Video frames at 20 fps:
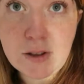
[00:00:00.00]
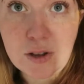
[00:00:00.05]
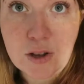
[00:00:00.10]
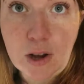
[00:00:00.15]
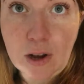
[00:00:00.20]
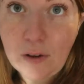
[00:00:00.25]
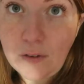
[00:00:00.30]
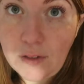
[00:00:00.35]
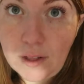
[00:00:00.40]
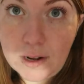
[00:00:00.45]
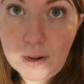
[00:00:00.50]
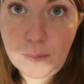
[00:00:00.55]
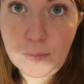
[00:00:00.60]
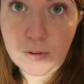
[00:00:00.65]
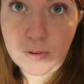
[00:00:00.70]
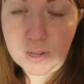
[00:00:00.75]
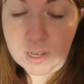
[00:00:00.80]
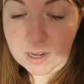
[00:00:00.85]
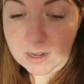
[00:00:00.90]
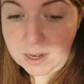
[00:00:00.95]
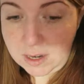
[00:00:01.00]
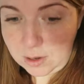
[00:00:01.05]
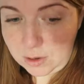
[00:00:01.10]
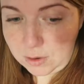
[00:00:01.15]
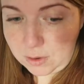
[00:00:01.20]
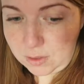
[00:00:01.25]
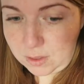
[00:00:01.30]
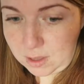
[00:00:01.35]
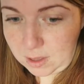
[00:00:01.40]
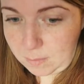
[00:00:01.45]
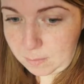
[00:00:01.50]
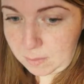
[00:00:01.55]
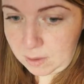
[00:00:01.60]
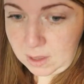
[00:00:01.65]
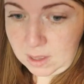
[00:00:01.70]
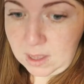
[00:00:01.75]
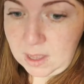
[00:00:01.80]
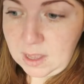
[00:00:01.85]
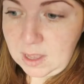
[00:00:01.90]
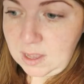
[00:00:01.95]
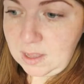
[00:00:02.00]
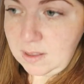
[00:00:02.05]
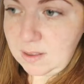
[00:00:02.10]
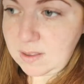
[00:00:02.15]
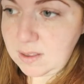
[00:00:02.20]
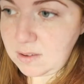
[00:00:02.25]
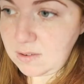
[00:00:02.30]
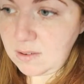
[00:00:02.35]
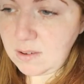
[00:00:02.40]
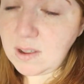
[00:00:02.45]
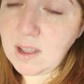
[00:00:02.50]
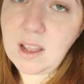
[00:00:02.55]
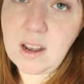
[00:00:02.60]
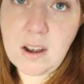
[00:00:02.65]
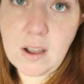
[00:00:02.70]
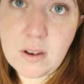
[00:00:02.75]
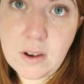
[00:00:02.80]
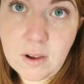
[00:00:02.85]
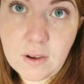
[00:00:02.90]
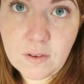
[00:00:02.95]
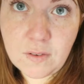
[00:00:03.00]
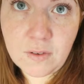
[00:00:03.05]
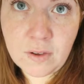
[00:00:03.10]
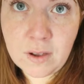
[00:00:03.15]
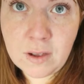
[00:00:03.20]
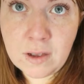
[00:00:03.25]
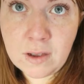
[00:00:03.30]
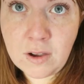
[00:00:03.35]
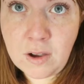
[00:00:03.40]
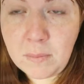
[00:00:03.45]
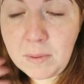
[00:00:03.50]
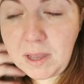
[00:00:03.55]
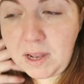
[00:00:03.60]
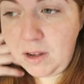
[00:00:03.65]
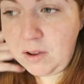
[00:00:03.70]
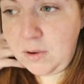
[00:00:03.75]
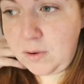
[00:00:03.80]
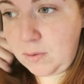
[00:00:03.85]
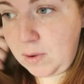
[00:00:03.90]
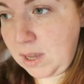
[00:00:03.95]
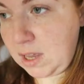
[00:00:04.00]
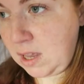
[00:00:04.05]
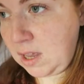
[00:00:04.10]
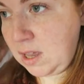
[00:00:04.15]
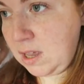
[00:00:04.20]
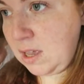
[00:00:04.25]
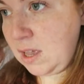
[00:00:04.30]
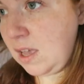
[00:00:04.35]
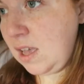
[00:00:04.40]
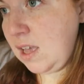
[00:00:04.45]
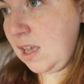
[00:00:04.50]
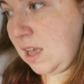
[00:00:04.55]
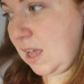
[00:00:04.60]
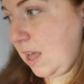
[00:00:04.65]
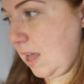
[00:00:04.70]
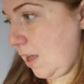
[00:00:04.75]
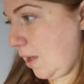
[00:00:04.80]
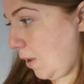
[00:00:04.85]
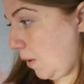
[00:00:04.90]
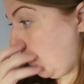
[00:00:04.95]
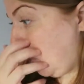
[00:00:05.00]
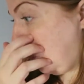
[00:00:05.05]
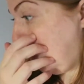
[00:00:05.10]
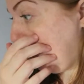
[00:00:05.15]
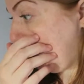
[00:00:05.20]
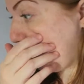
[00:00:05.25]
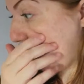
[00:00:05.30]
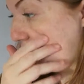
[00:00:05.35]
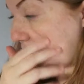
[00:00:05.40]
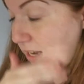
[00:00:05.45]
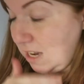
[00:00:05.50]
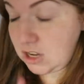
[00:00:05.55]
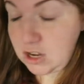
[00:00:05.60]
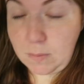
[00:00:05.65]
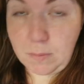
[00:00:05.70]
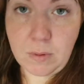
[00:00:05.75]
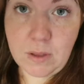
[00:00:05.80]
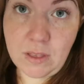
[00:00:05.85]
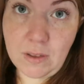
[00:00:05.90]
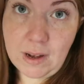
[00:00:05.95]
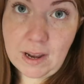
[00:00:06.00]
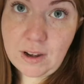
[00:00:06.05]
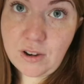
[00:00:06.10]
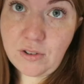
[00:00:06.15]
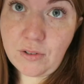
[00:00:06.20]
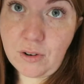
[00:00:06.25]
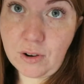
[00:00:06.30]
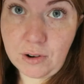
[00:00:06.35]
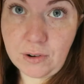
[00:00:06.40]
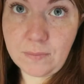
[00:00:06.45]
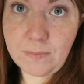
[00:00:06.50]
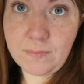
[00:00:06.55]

stuff that I'm donating to them. So a lot of coming and going. So I'll catch up with you later on.